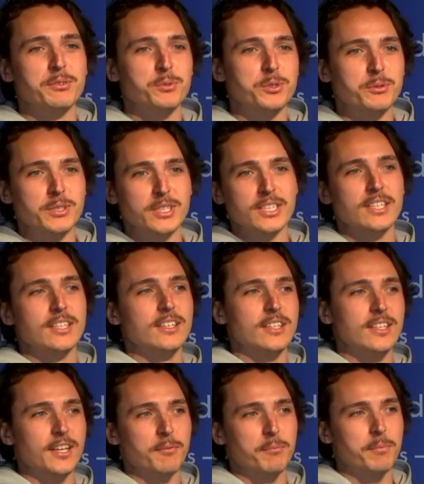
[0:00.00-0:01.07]
we will
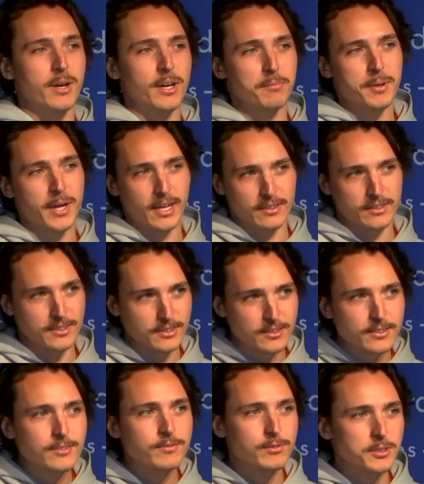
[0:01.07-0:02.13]
unpack
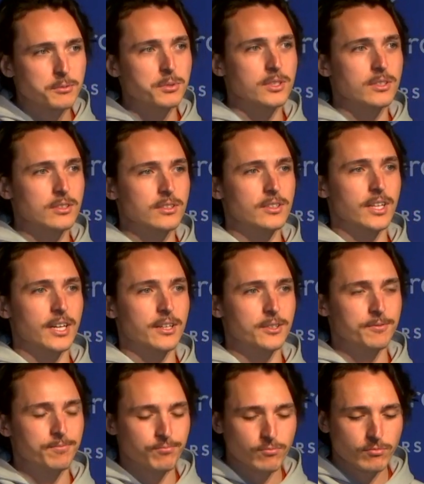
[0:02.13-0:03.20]
this a bit now,
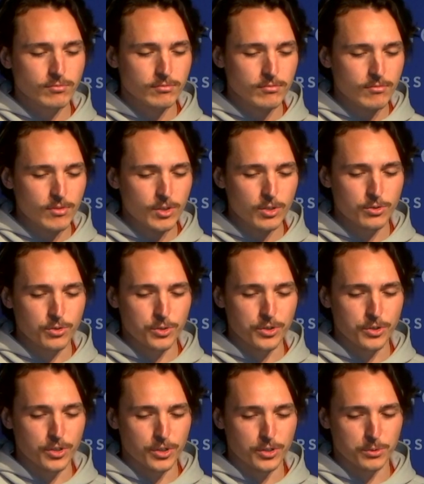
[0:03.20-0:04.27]
so you
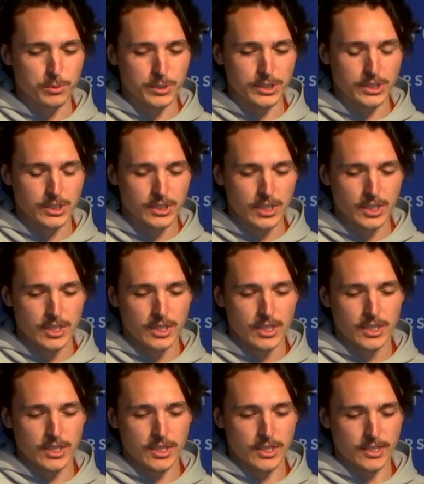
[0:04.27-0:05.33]
know what
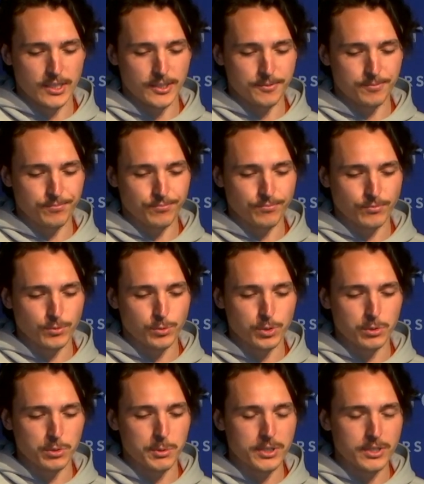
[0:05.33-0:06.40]
we
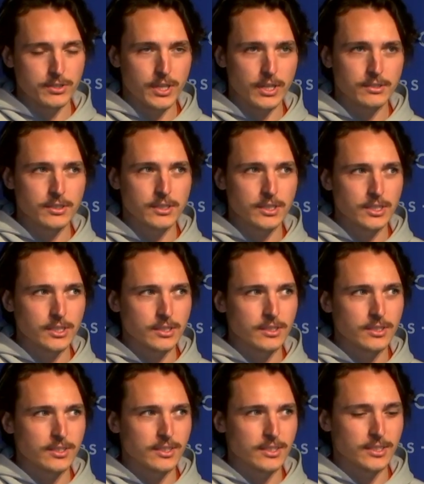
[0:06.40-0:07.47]
will be discussing.
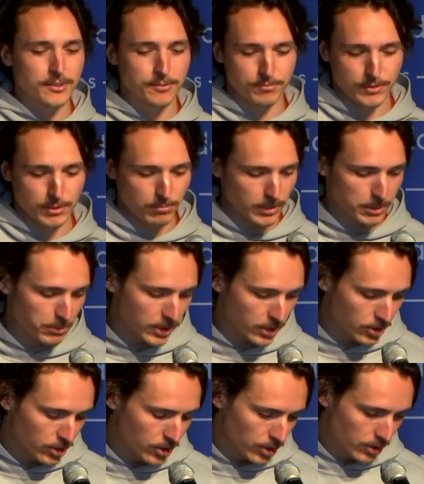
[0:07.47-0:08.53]
And let me
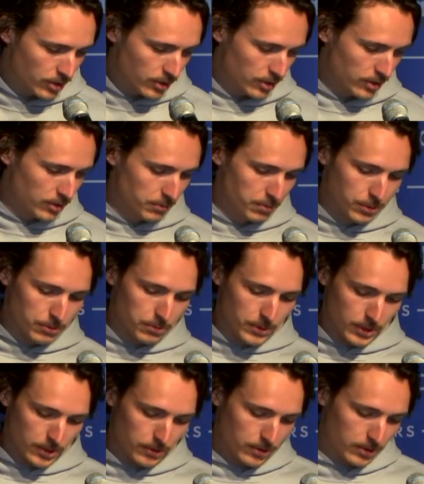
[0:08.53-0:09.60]
actually just put
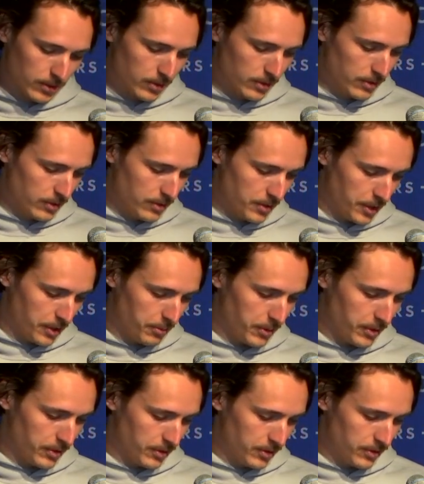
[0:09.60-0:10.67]
my timer
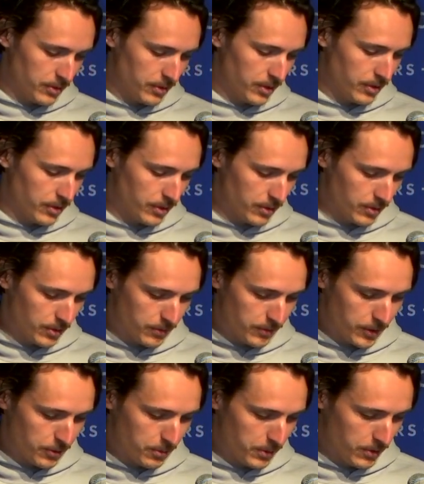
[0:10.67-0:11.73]
here so I know if I
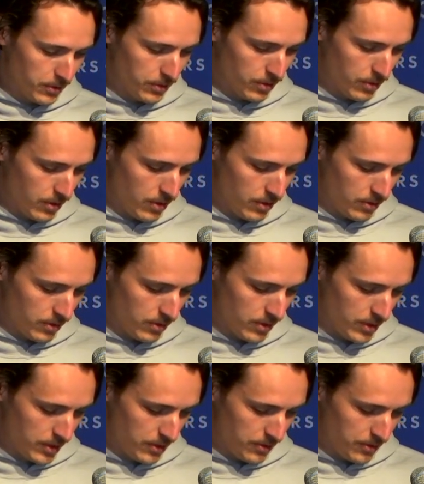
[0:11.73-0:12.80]
speak too slow
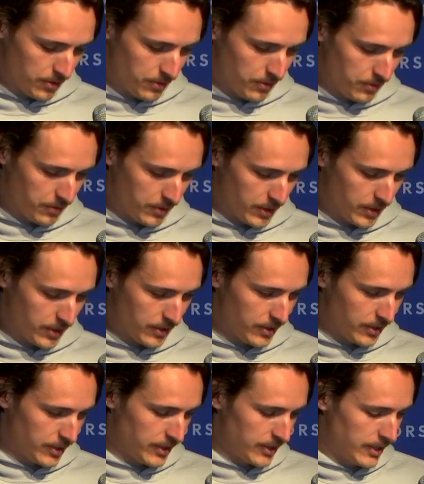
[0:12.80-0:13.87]
or too fast.
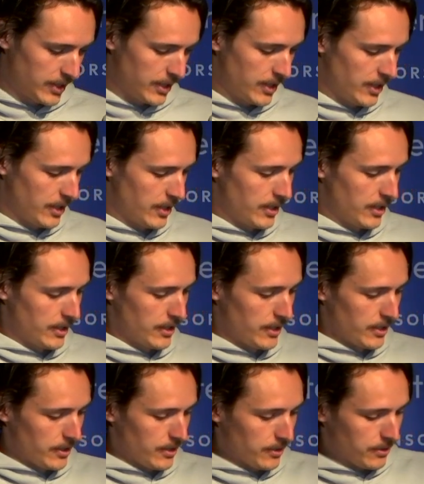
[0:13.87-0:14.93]

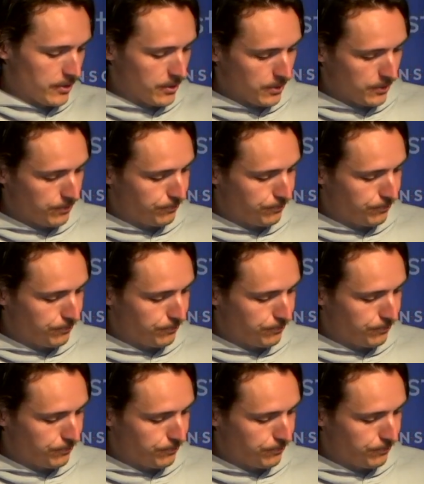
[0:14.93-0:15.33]
Cool.